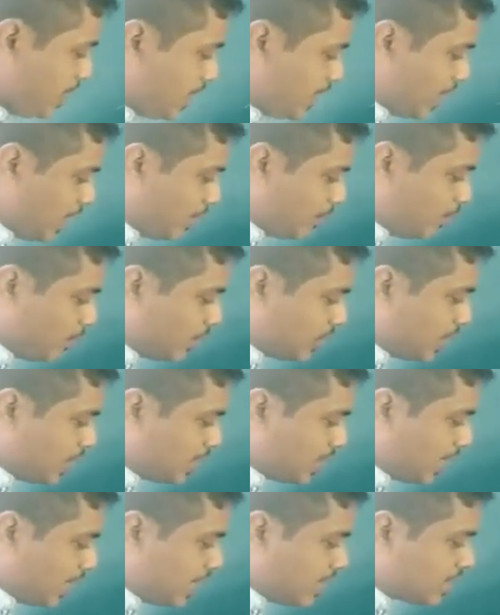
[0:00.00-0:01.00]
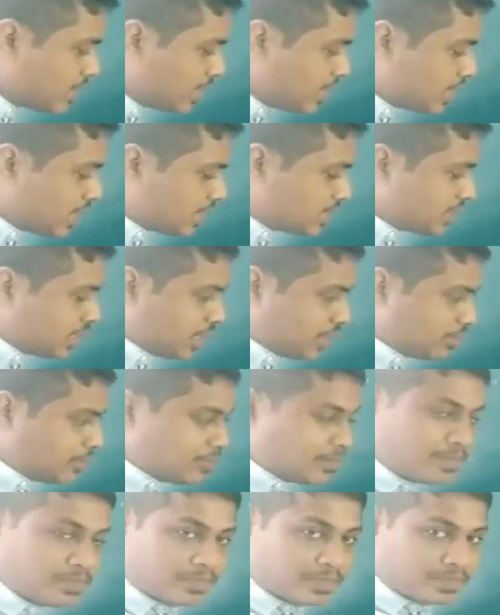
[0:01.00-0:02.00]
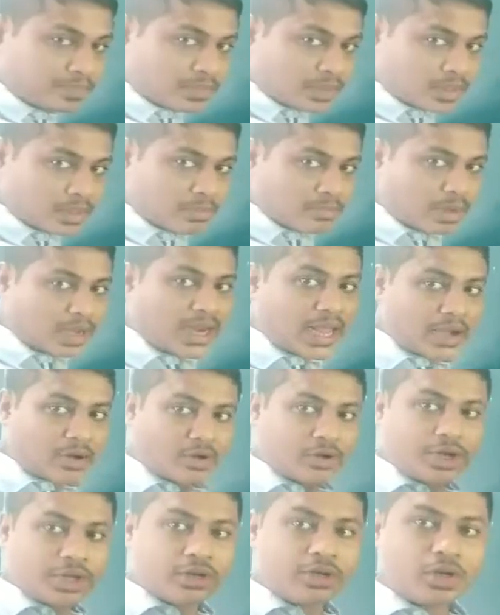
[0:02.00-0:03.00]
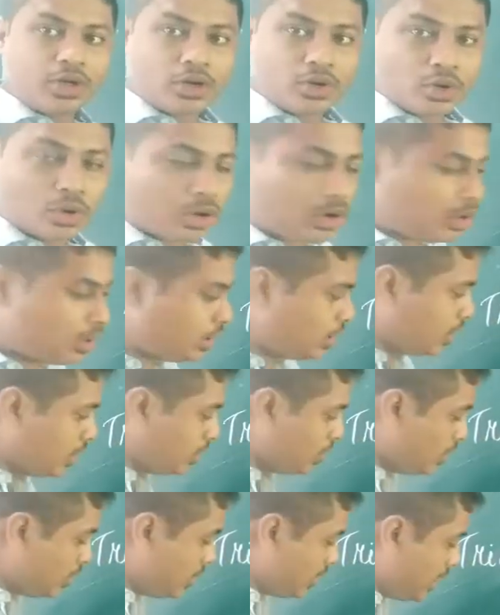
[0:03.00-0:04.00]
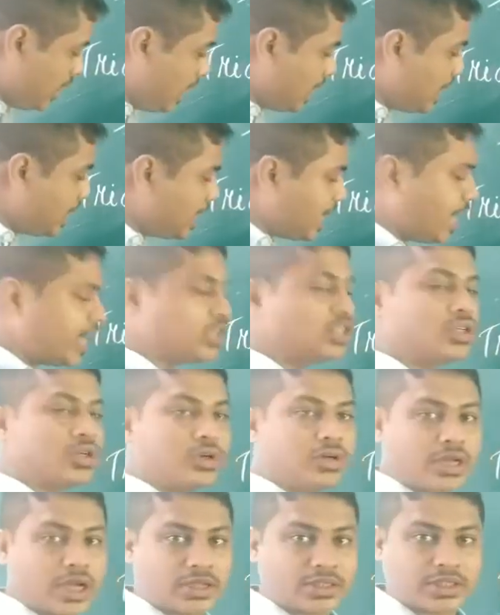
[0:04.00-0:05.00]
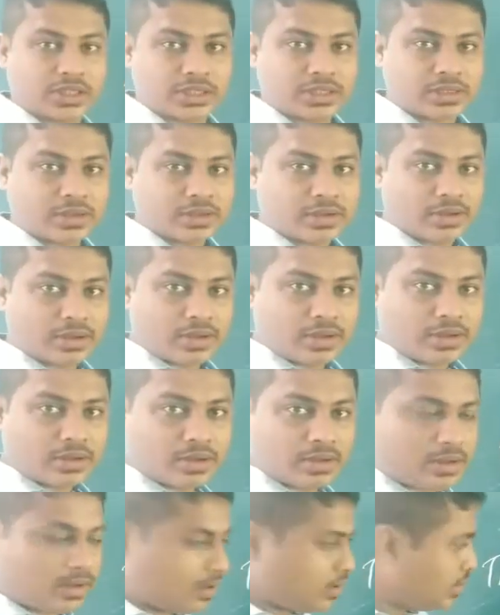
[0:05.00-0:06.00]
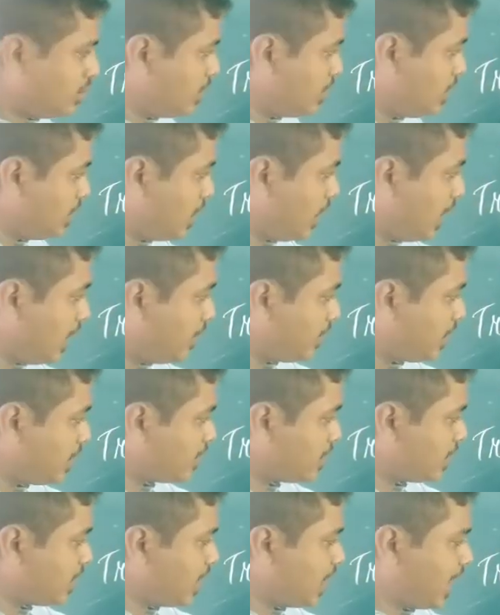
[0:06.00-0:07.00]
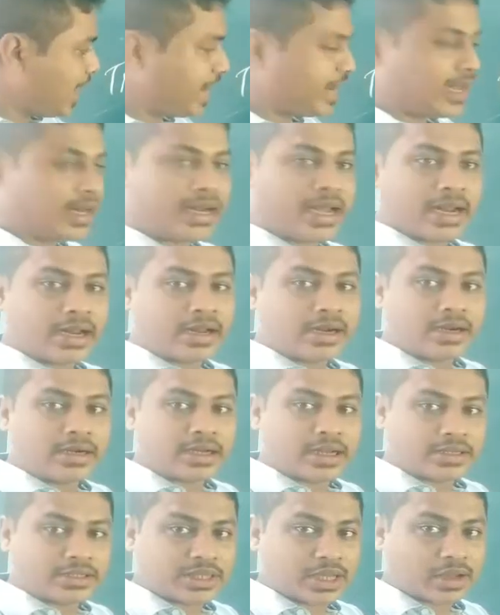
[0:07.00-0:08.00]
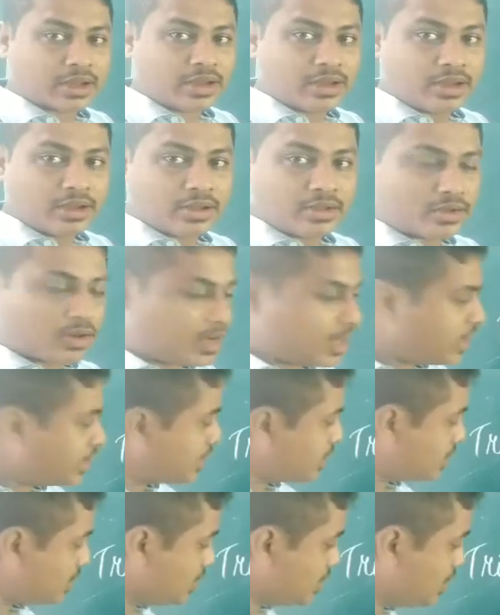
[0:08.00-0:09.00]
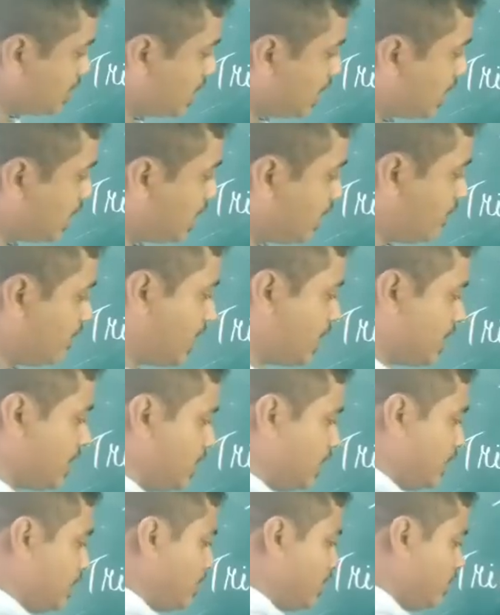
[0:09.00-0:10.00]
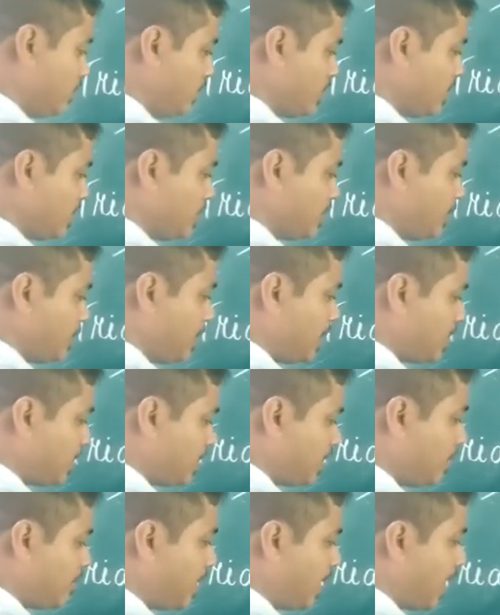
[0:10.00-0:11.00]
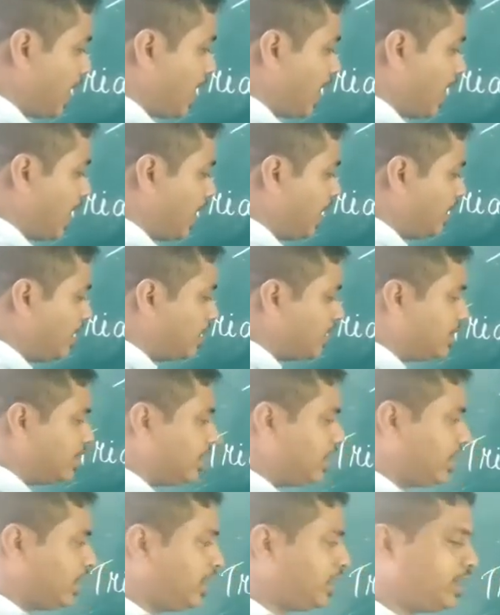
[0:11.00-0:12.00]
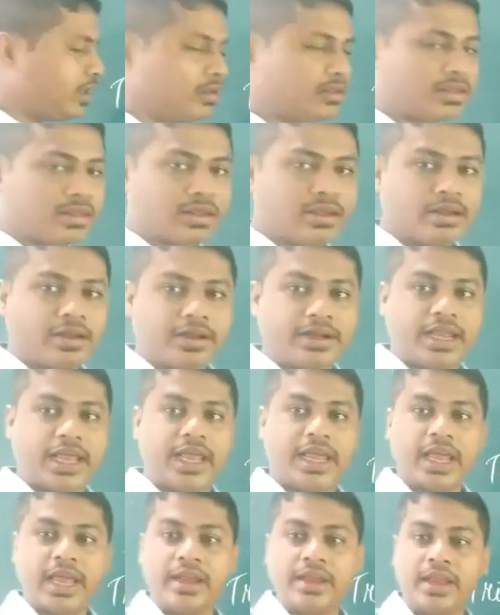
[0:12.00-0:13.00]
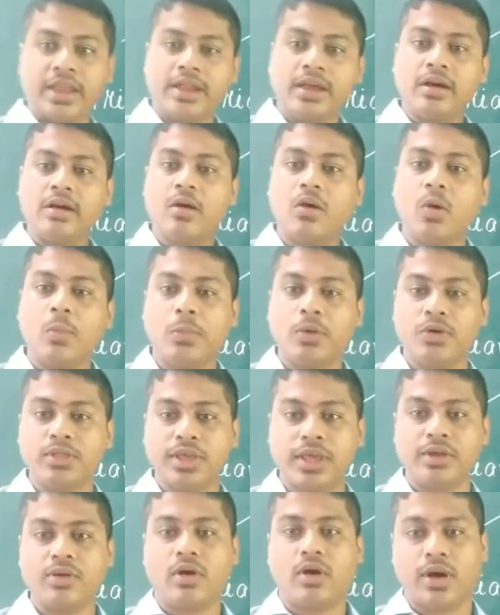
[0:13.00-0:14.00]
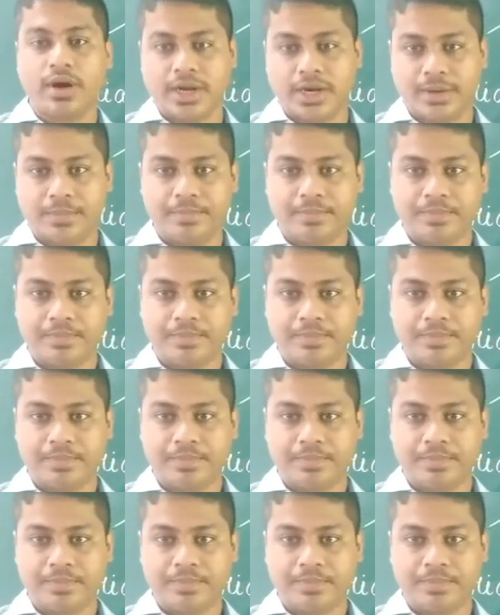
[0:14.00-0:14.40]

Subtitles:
here both the tails are touching. But according to the rule, your tail and head should touch. Here you can see the head and head are touching. So the resultant vector, which is represented by R, it is taken in a opposite order.